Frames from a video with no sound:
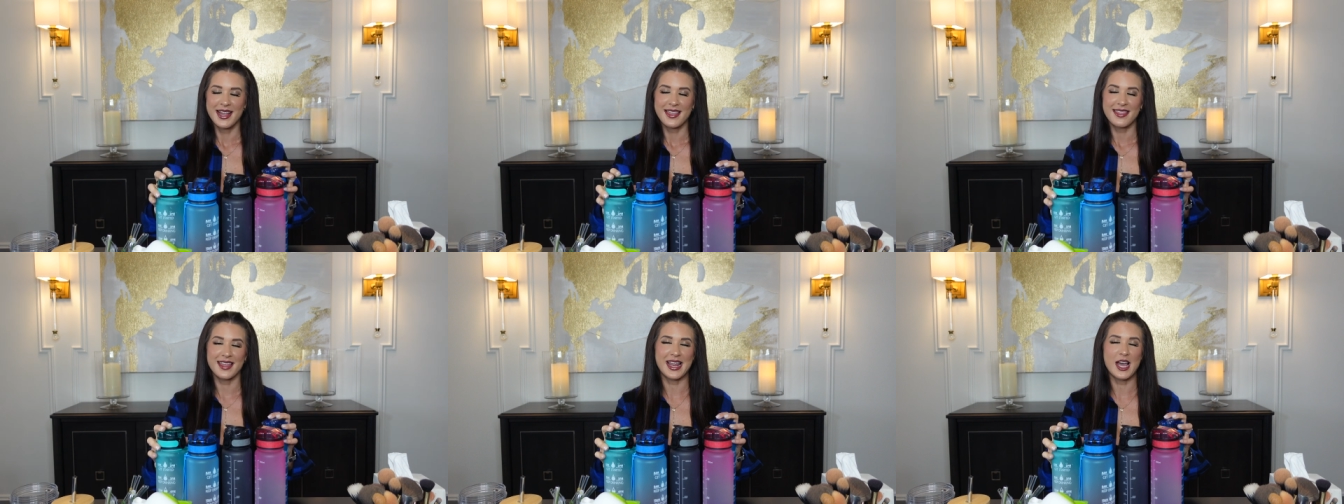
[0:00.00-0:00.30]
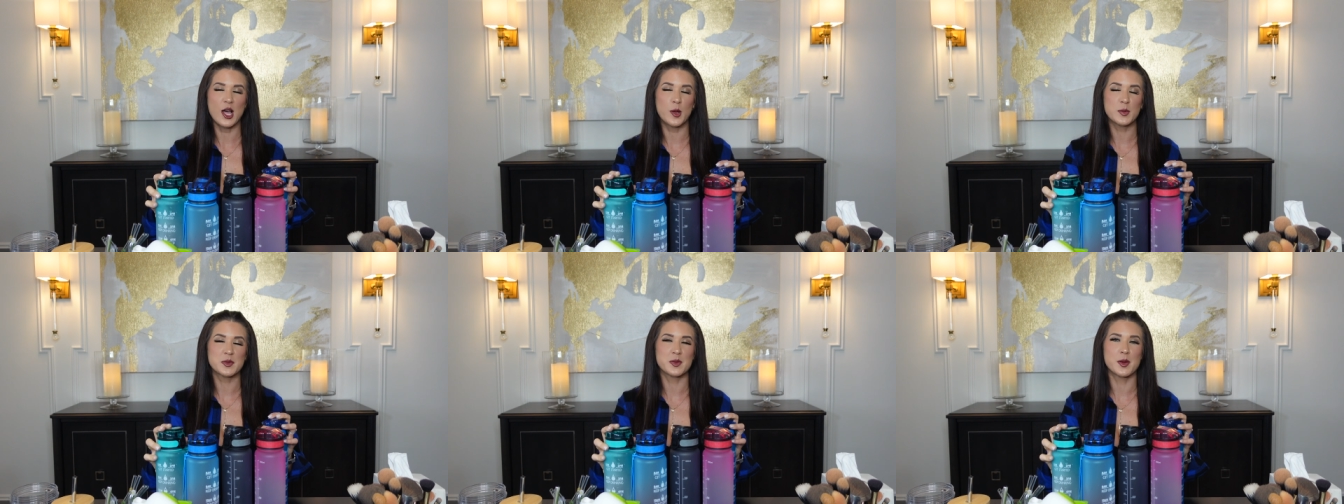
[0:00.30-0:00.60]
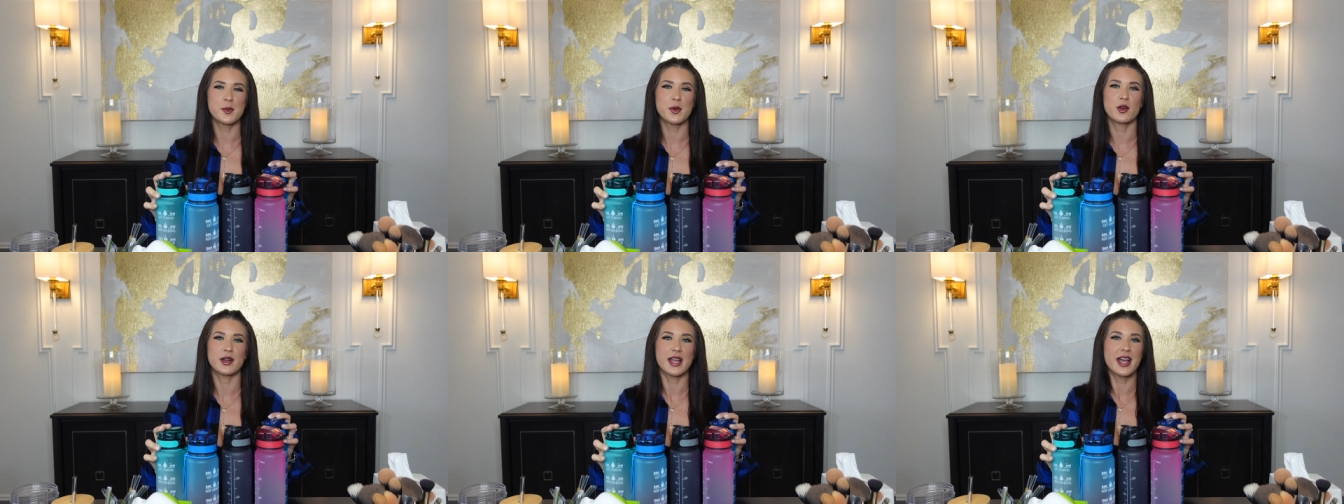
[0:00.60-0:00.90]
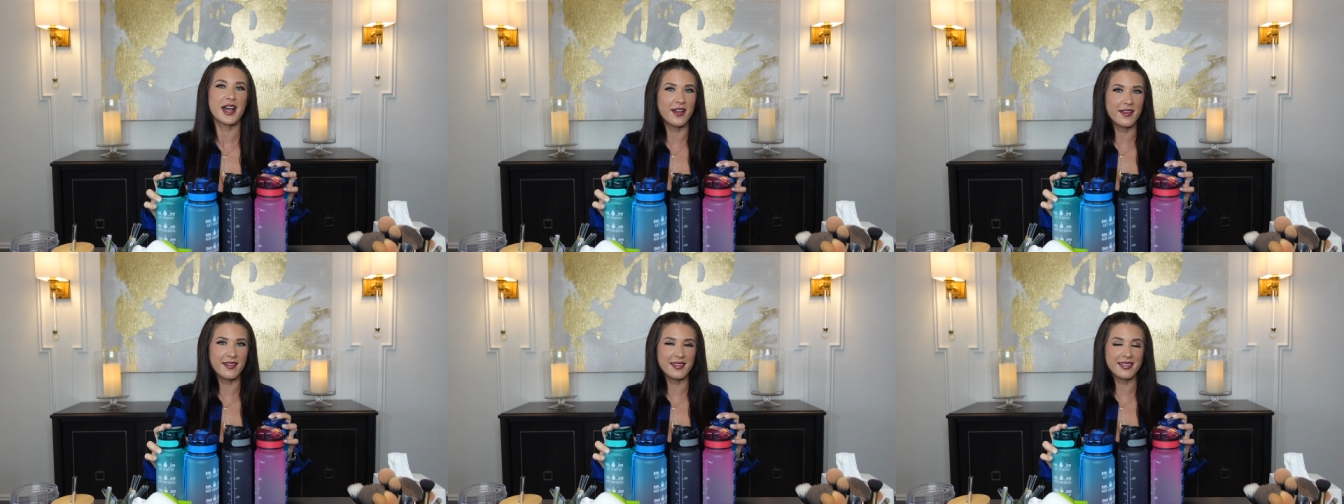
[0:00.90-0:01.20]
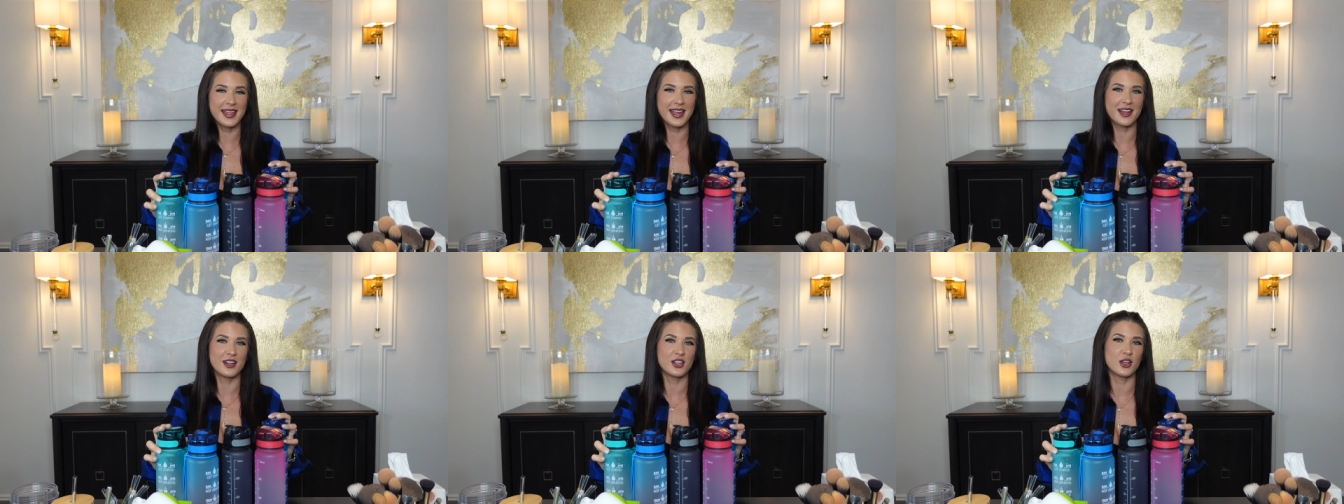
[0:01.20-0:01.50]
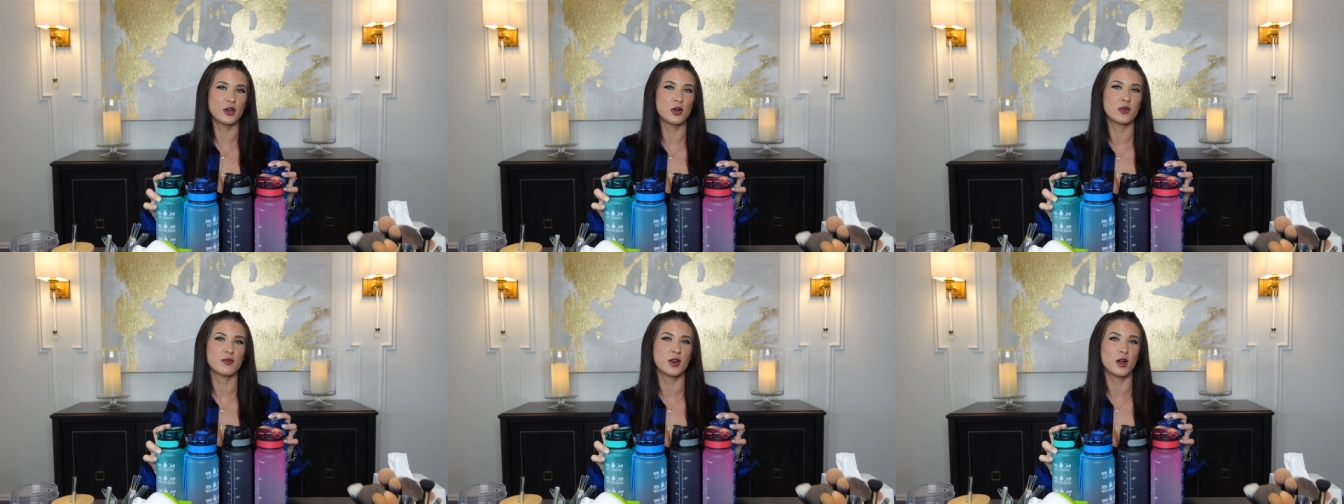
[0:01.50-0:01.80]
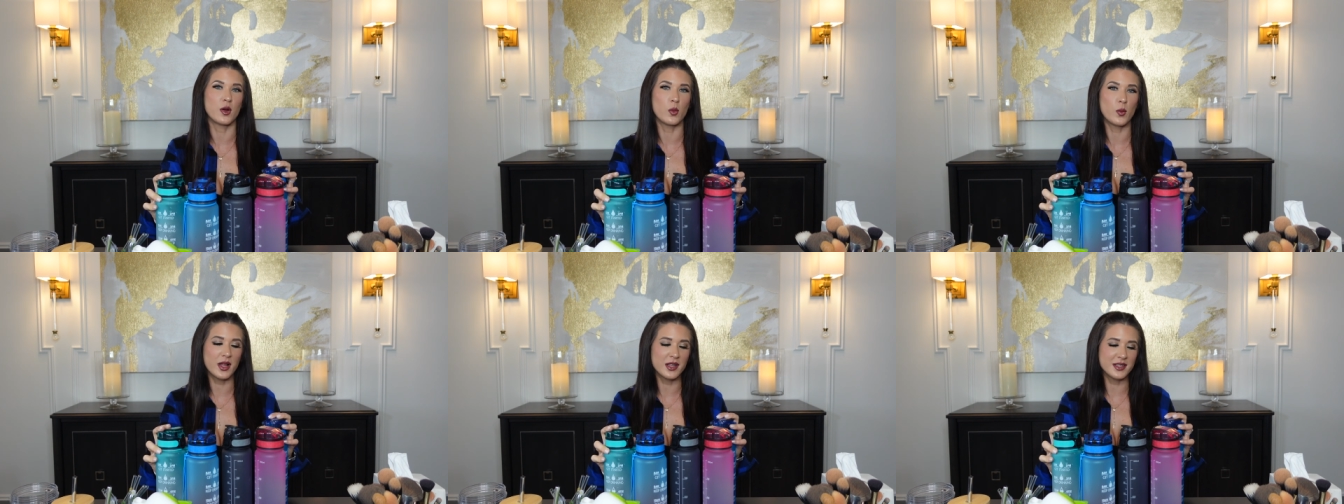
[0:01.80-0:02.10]
that helps promote health and good
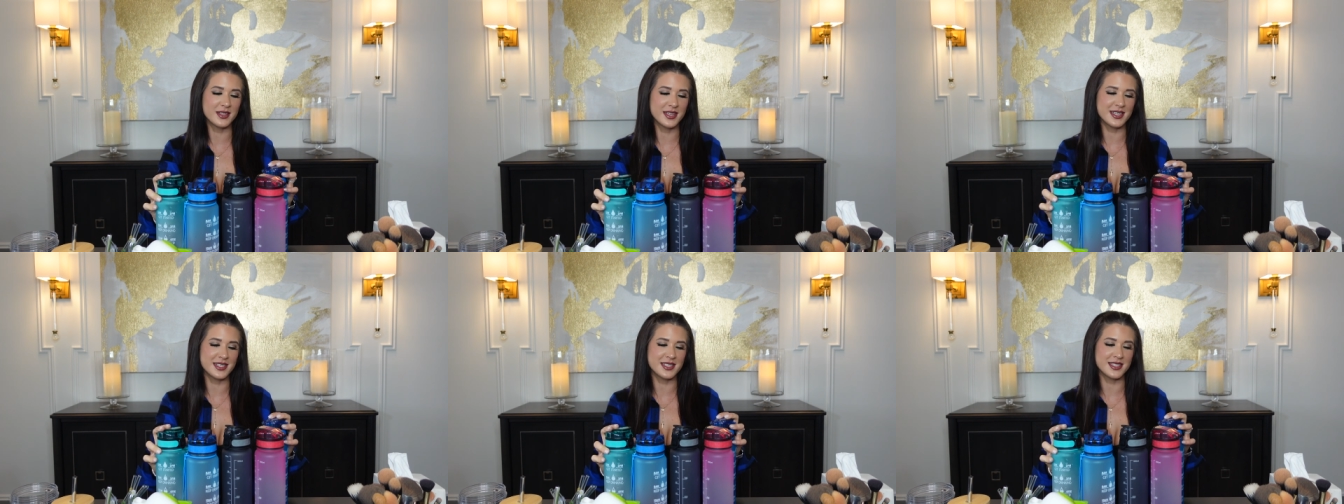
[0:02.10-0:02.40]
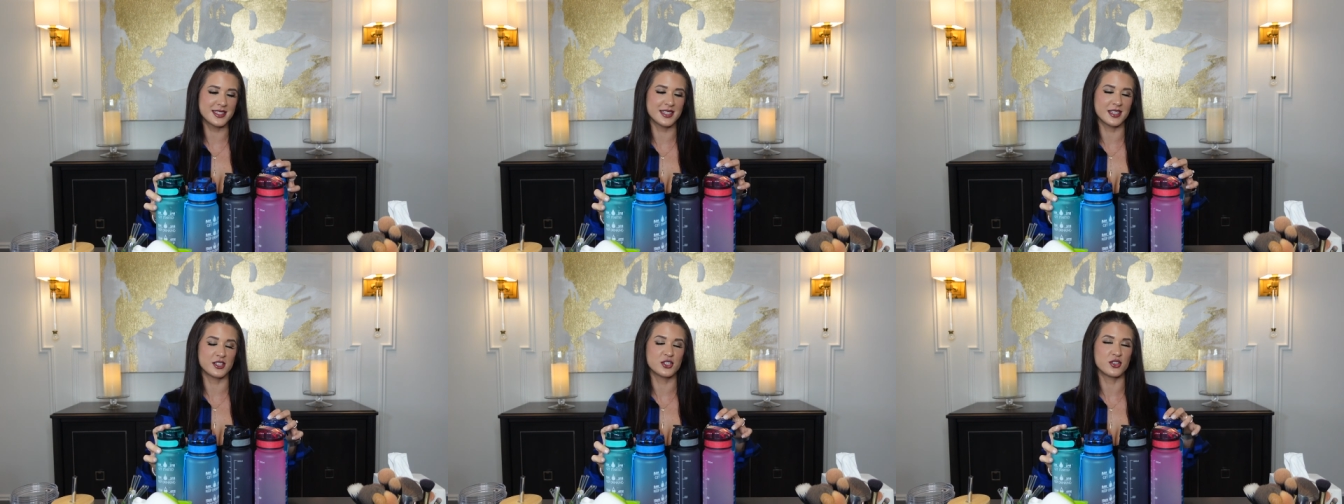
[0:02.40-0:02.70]
overall wellness.